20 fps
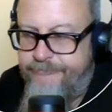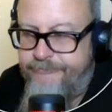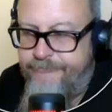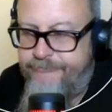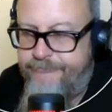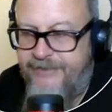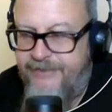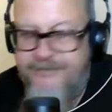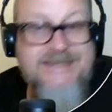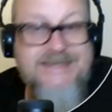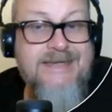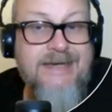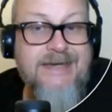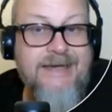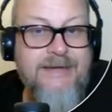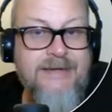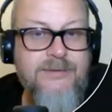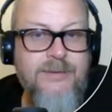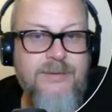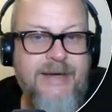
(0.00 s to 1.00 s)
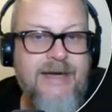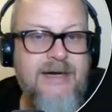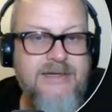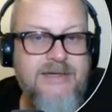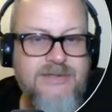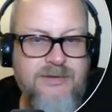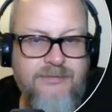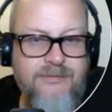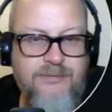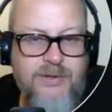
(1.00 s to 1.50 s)
investing into AI
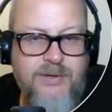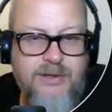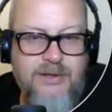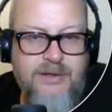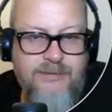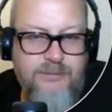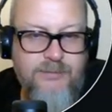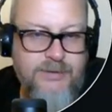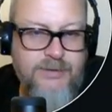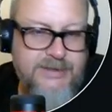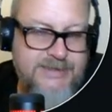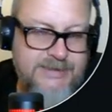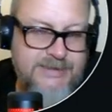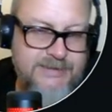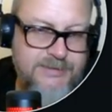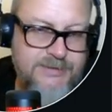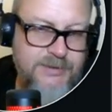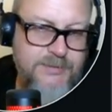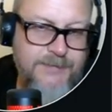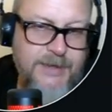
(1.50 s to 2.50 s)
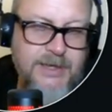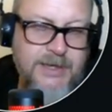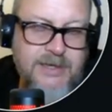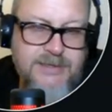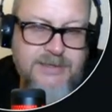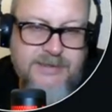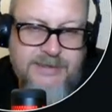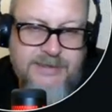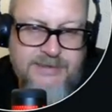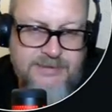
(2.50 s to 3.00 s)
software. Like, what is this? So
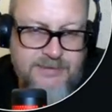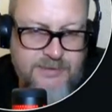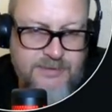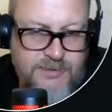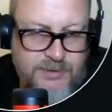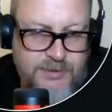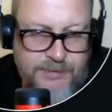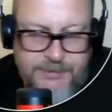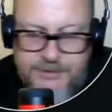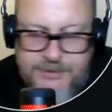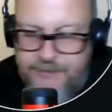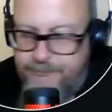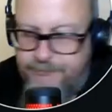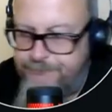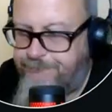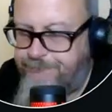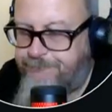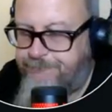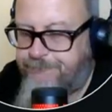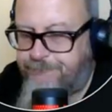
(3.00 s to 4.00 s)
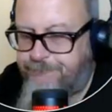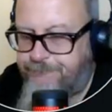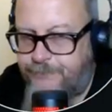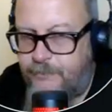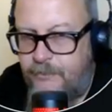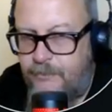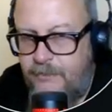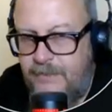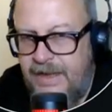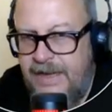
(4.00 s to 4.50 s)
this is a script,
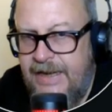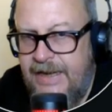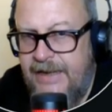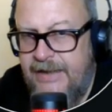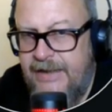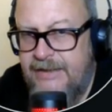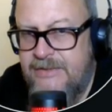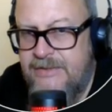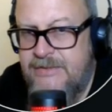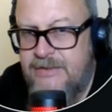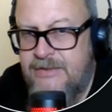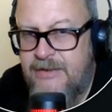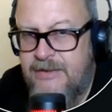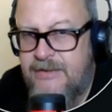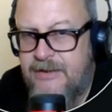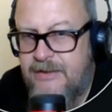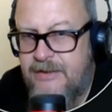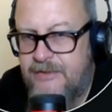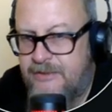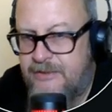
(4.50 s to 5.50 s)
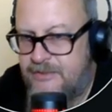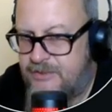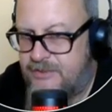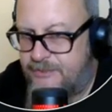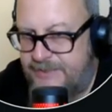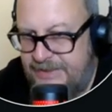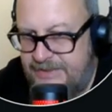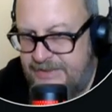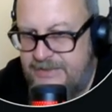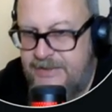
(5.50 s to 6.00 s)
and there's some
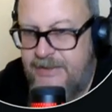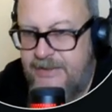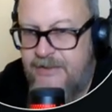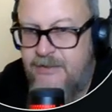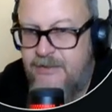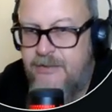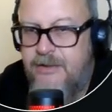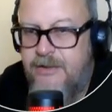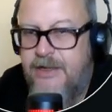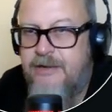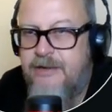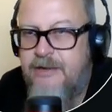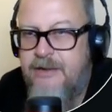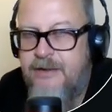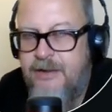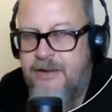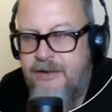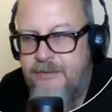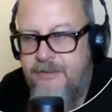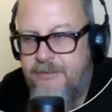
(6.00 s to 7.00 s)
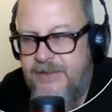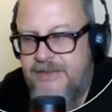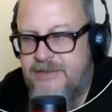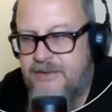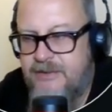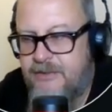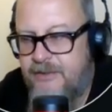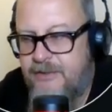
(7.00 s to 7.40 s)
text here, and I can basically